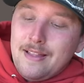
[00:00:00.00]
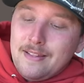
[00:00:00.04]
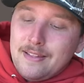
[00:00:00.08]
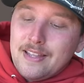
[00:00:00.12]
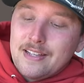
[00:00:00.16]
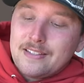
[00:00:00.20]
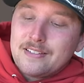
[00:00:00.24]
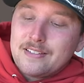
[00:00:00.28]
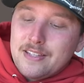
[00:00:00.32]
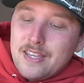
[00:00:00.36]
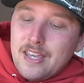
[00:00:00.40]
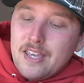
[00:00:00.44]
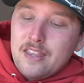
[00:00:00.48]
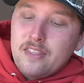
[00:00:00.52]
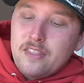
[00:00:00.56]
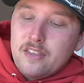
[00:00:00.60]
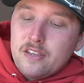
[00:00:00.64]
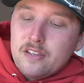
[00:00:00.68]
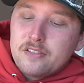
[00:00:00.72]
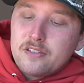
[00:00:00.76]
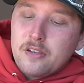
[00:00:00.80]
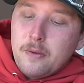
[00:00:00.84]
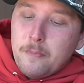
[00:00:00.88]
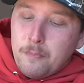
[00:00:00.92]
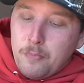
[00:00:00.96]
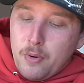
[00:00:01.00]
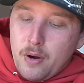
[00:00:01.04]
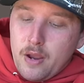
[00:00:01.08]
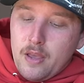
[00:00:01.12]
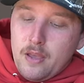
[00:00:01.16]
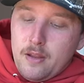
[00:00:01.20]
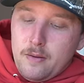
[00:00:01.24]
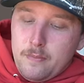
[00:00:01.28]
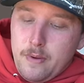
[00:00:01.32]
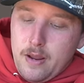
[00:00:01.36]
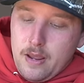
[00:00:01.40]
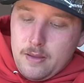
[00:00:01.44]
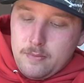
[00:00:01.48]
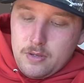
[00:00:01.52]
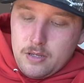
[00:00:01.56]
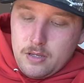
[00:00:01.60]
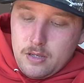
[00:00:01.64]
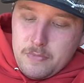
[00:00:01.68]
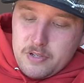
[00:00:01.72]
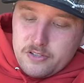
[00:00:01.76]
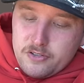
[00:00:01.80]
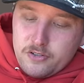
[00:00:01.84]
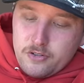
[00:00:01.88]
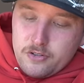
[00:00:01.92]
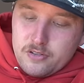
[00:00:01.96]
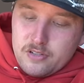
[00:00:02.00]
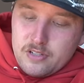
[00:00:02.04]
Let's get this bread, baby. Mr.